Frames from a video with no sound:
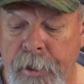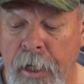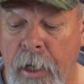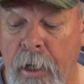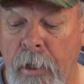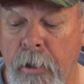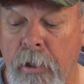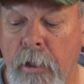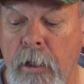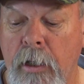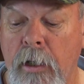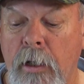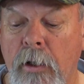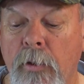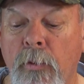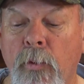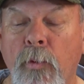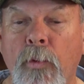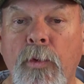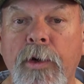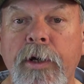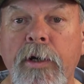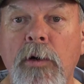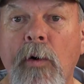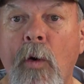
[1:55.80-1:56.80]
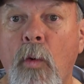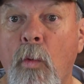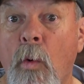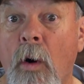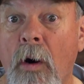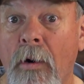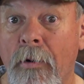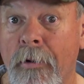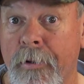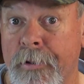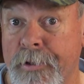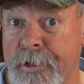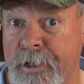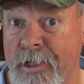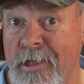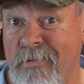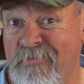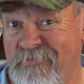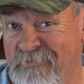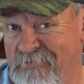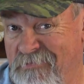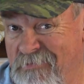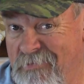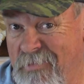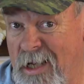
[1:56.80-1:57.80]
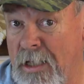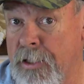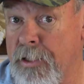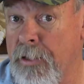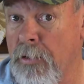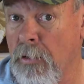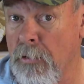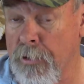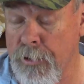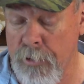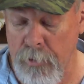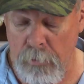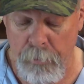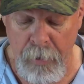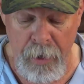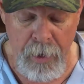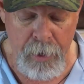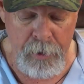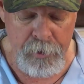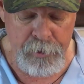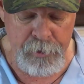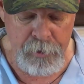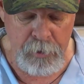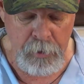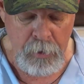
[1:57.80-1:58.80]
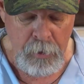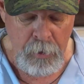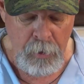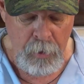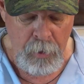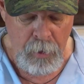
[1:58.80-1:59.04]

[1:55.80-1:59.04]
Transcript: ten-year reel warranty. That's not too bad, is it?